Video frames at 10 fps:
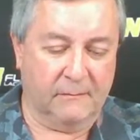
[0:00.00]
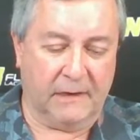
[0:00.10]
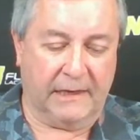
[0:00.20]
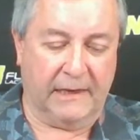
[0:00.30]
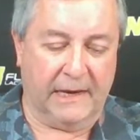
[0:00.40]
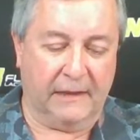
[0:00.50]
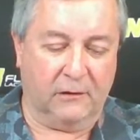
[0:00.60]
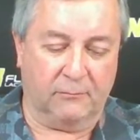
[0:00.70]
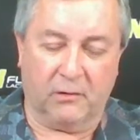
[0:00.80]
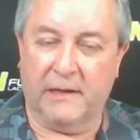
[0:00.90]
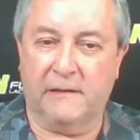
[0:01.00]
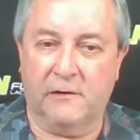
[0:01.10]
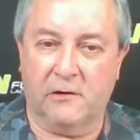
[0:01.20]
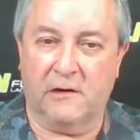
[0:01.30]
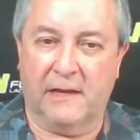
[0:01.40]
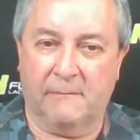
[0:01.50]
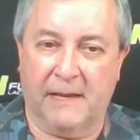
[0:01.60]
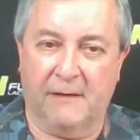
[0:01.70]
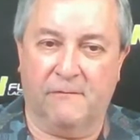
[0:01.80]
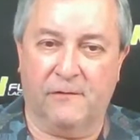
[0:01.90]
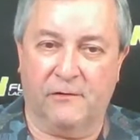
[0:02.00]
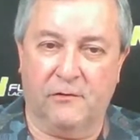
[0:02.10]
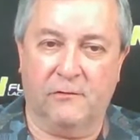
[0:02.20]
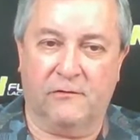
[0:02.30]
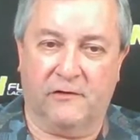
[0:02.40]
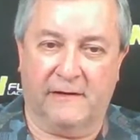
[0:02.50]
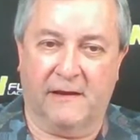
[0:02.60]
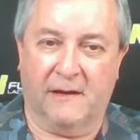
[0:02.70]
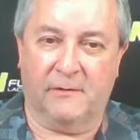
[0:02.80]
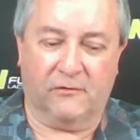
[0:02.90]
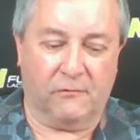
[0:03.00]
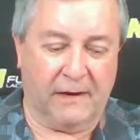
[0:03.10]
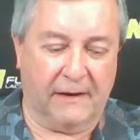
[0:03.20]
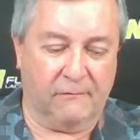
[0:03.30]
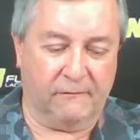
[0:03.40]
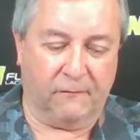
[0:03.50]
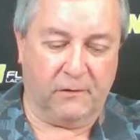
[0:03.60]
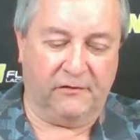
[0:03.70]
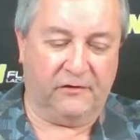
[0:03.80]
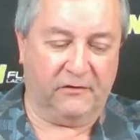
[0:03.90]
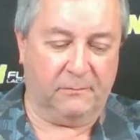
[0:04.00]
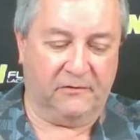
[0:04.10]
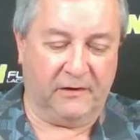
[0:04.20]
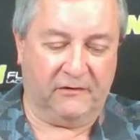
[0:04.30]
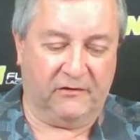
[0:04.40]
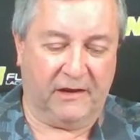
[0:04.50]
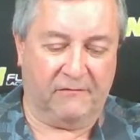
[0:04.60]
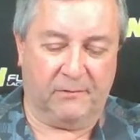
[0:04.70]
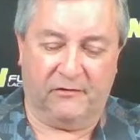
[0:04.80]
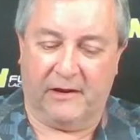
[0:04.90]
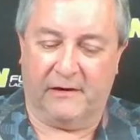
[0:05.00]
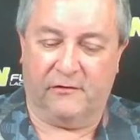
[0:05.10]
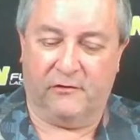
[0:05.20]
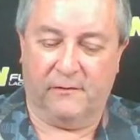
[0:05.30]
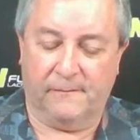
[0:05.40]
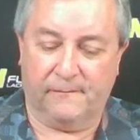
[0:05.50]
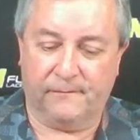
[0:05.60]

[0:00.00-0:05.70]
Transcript: Mikey Adler played the Notre Dame game for Duke, St. Thomas grad with 46% save percentage.